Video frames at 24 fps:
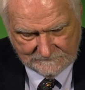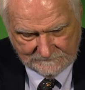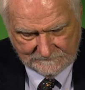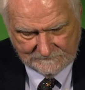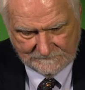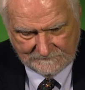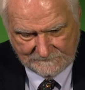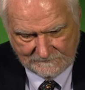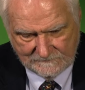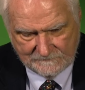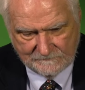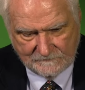
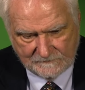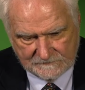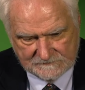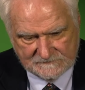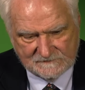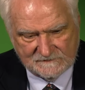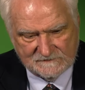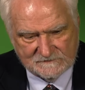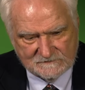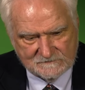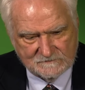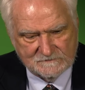
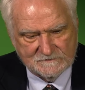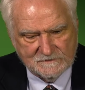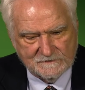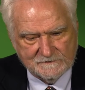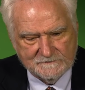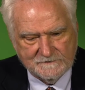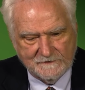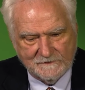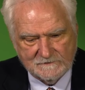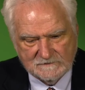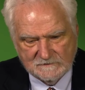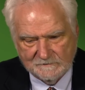universities
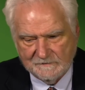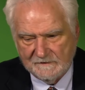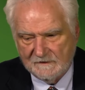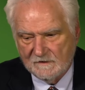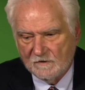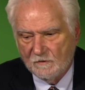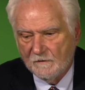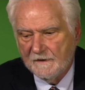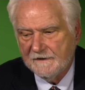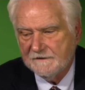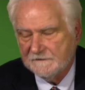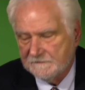turned out to be
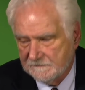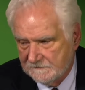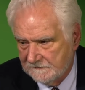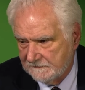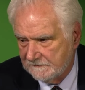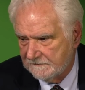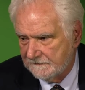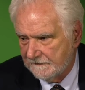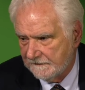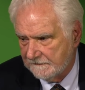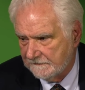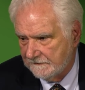quite
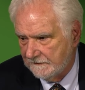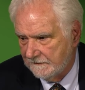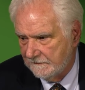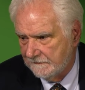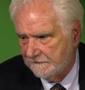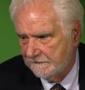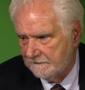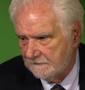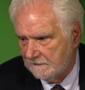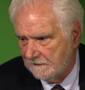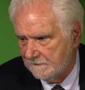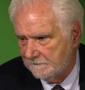good at
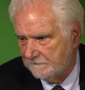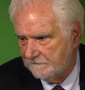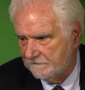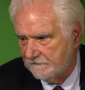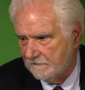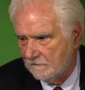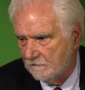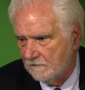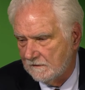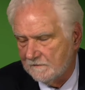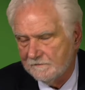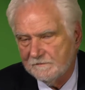gearing up
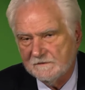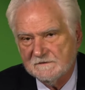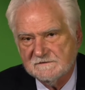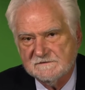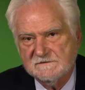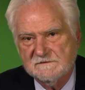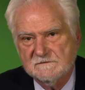for what